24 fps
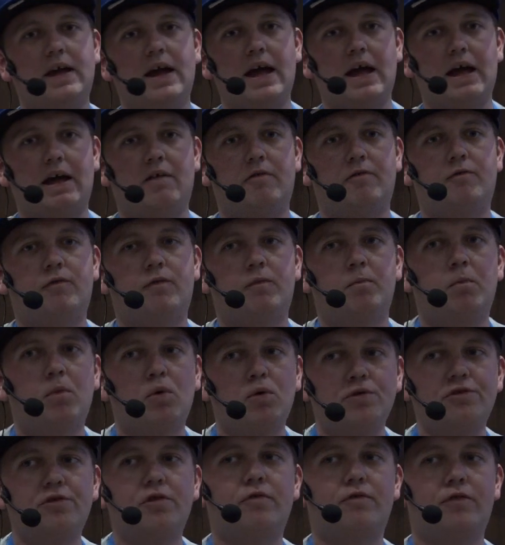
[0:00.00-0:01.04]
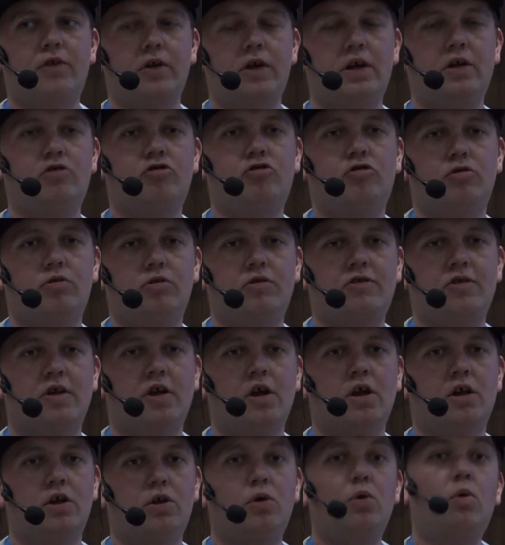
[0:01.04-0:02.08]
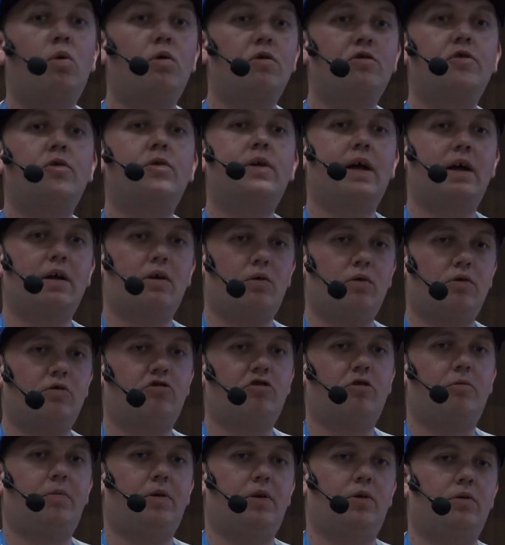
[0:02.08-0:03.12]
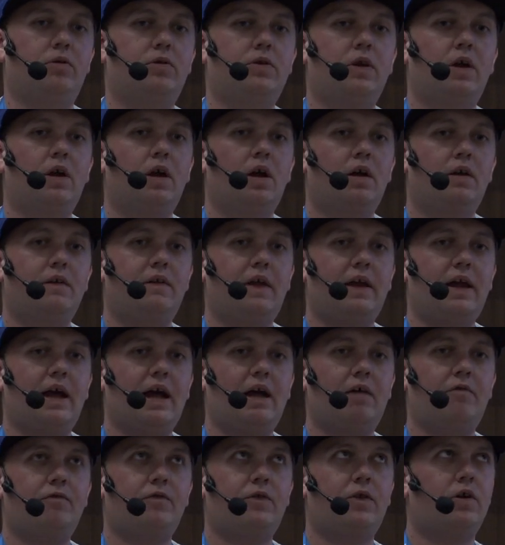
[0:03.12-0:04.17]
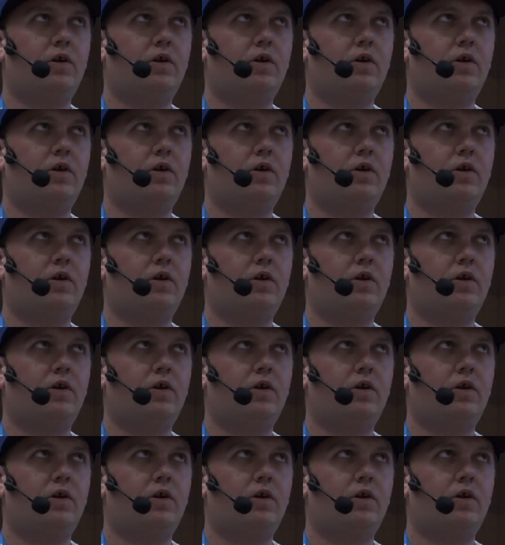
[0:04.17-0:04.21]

have most of the issues you also can contribute. They have